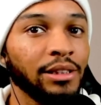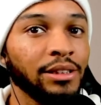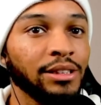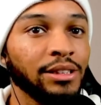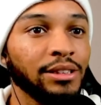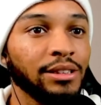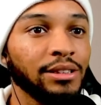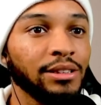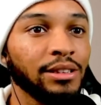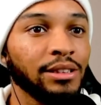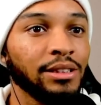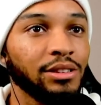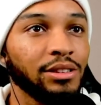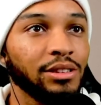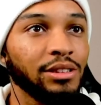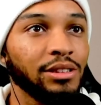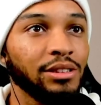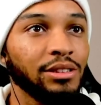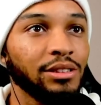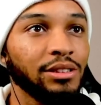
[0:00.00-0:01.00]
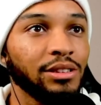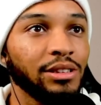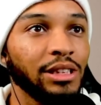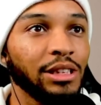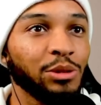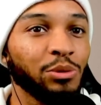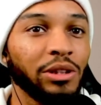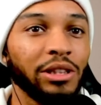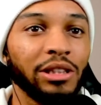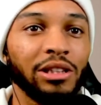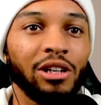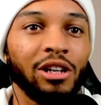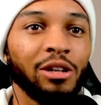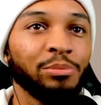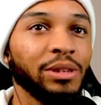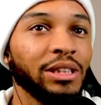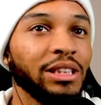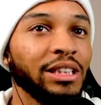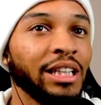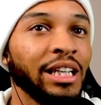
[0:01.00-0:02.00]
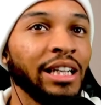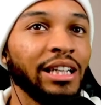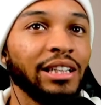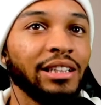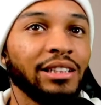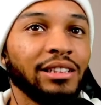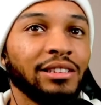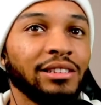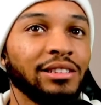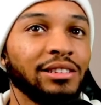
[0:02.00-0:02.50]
This is where it all began.